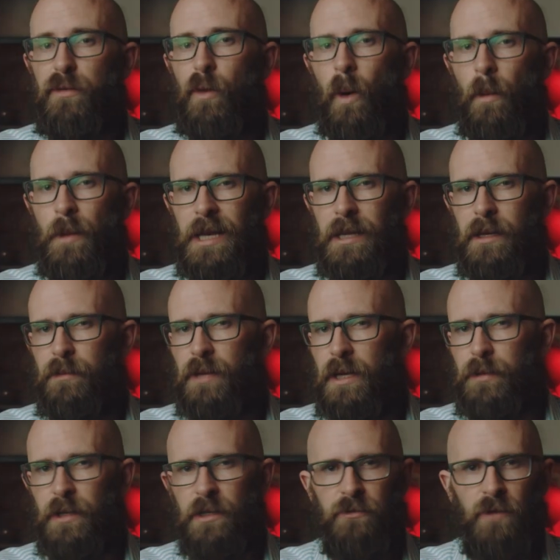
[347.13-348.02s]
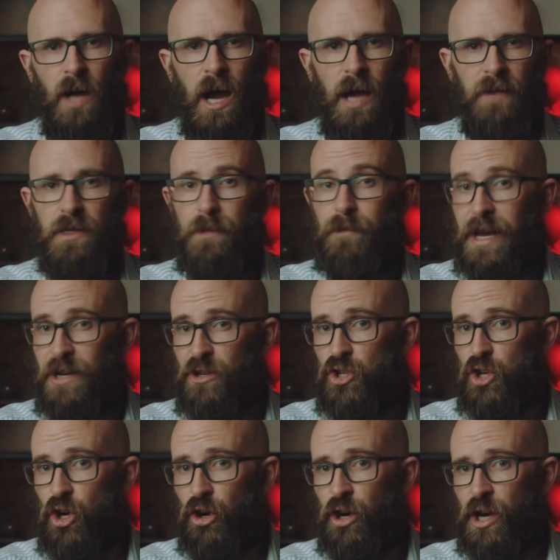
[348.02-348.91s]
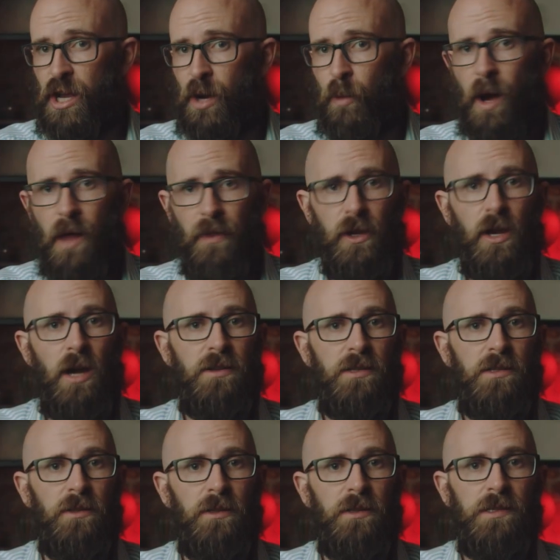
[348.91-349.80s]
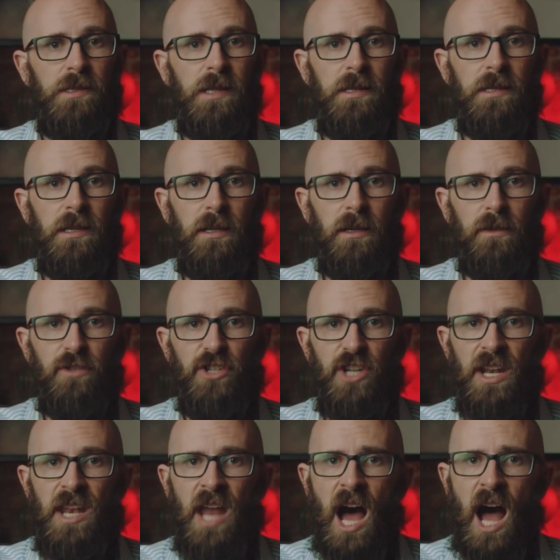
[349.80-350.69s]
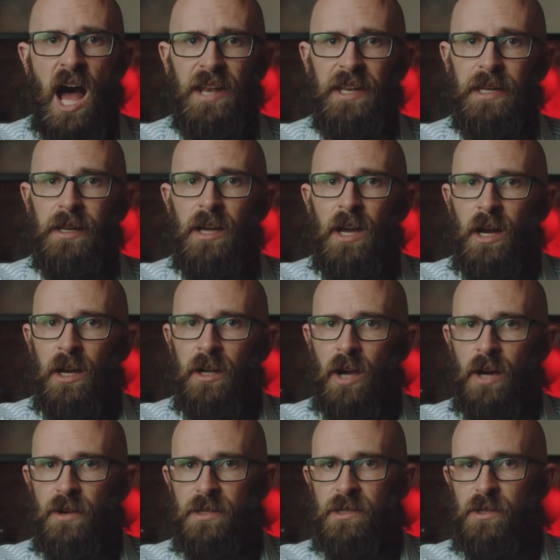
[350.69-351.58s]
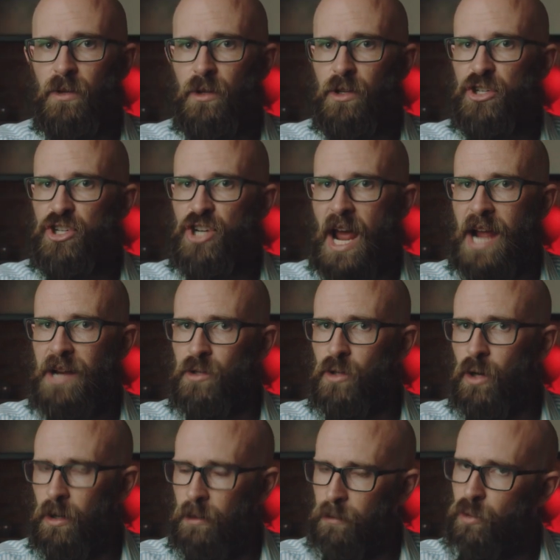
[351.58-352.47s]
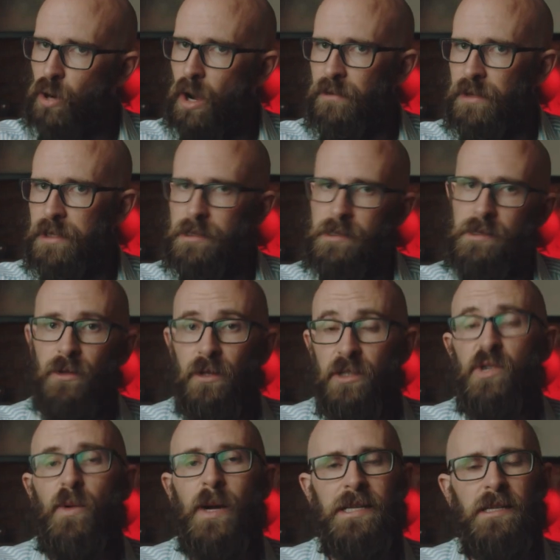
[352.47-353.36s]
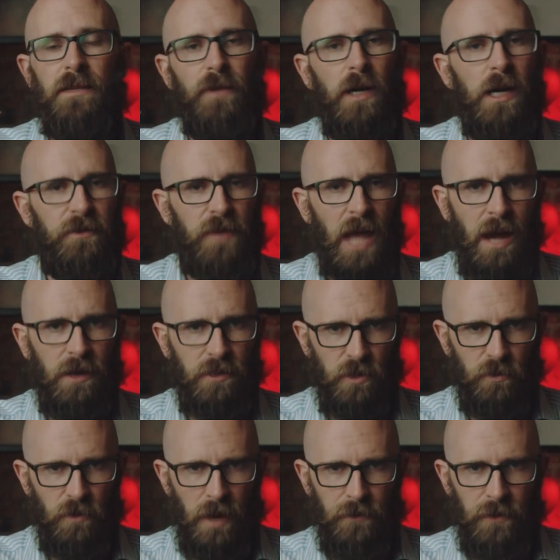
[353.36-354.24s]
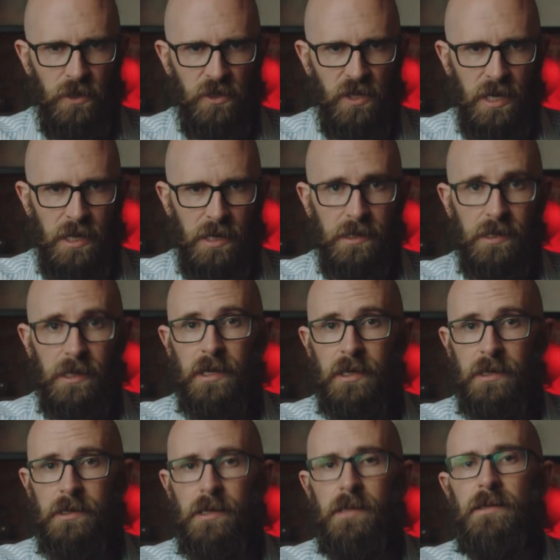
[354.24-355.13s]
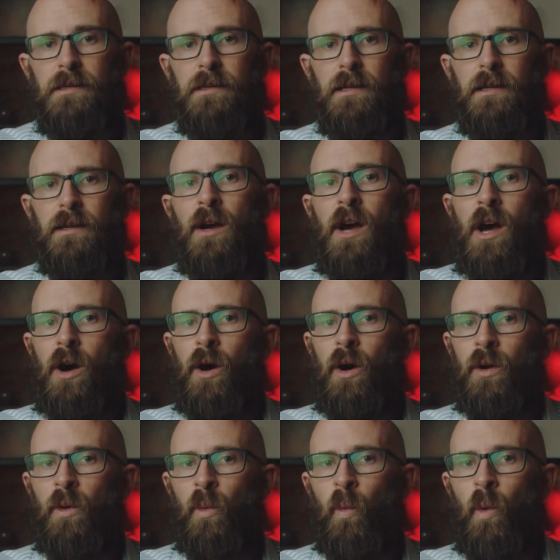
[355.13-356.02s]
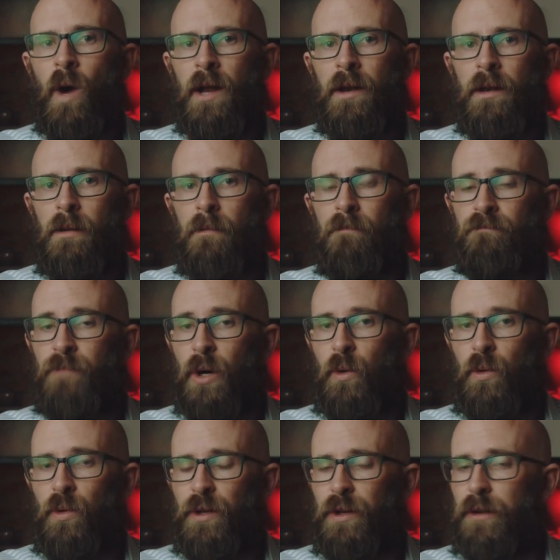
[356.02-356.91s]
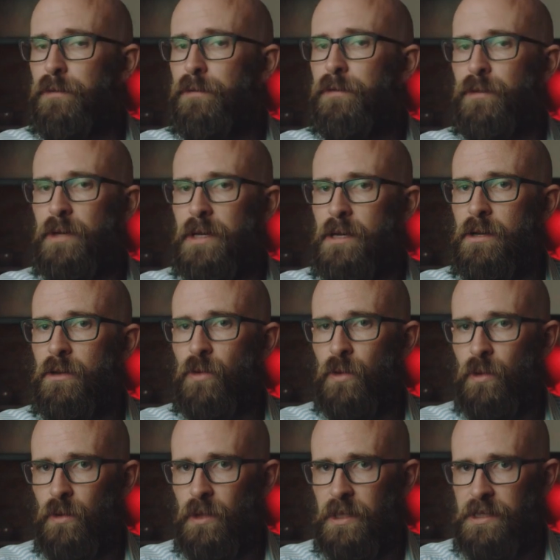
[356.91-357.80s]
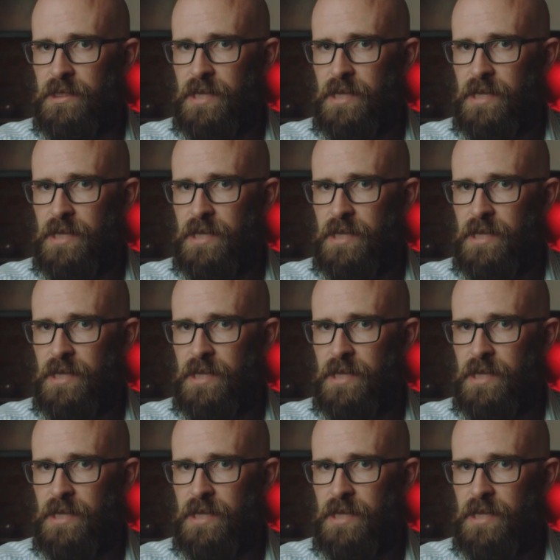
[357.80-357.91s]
4 million people arrived in Manchuria, while the coastal city of Jinan in coastal Shandong province saw 25,000 refugees existing on one bowl of free gruel a